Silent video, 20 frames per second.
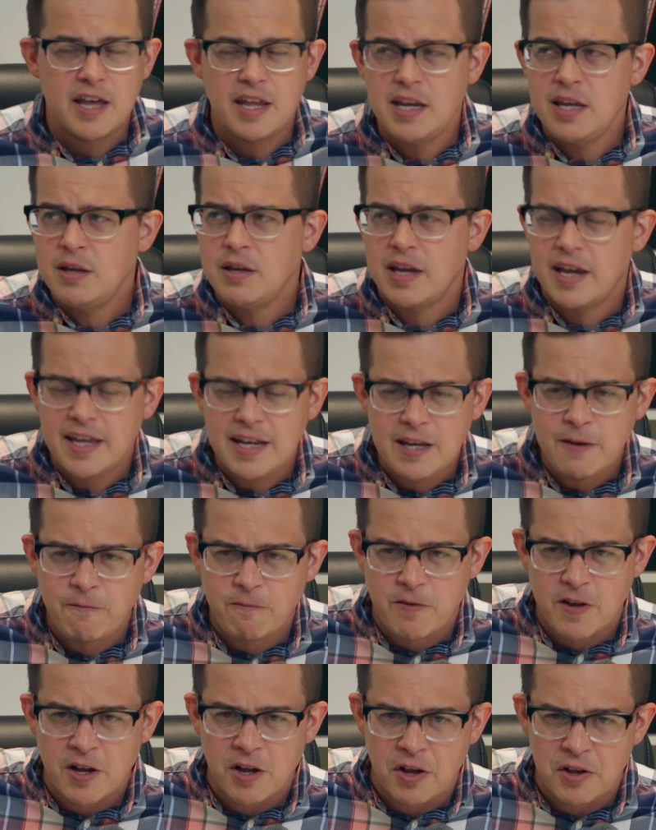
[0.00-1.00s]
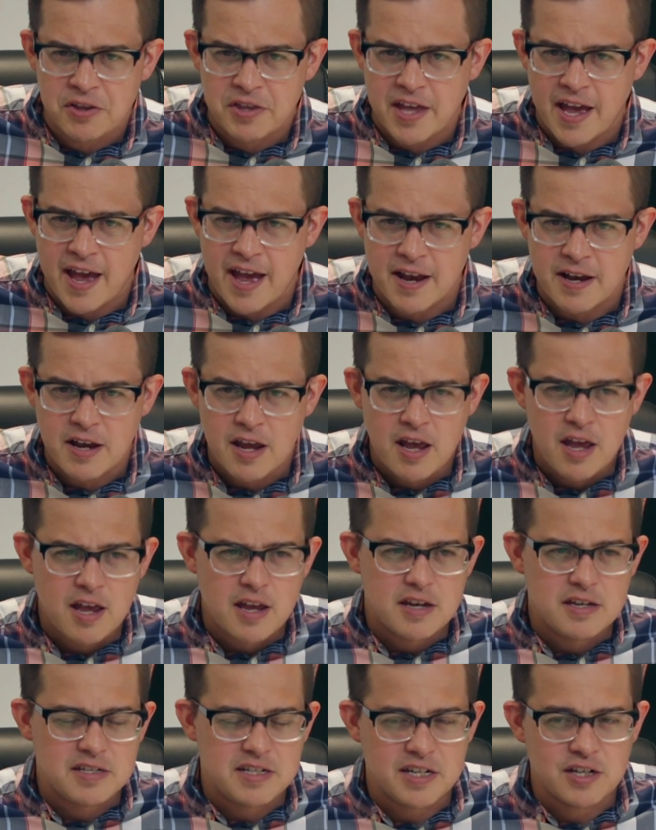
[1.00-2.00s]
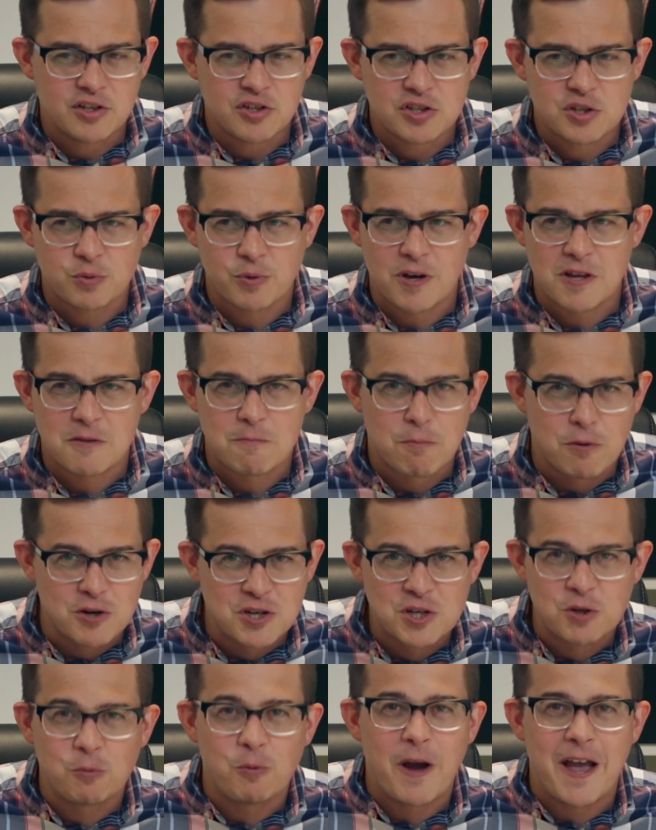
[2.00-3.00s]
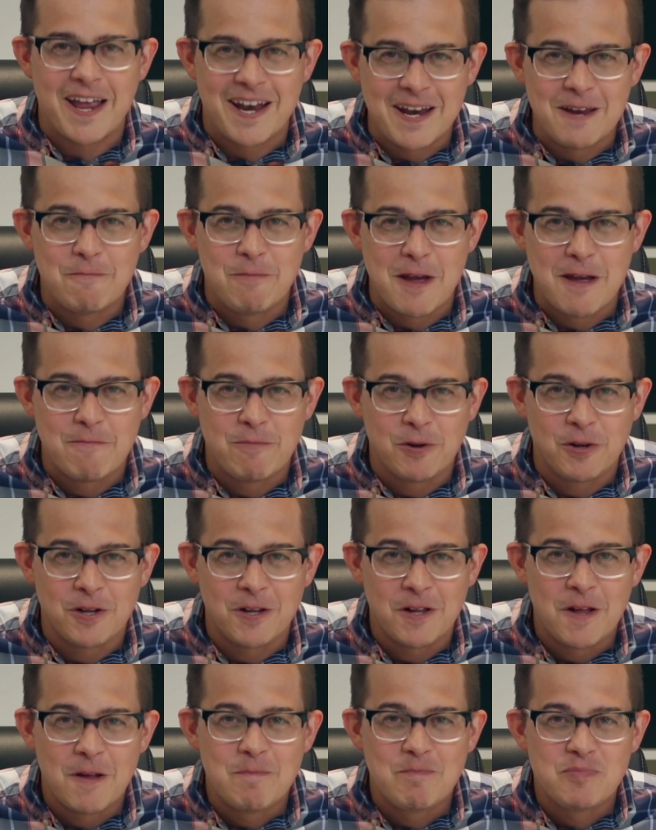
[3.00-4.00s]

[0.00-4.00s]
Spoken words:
any field that deals with persuading people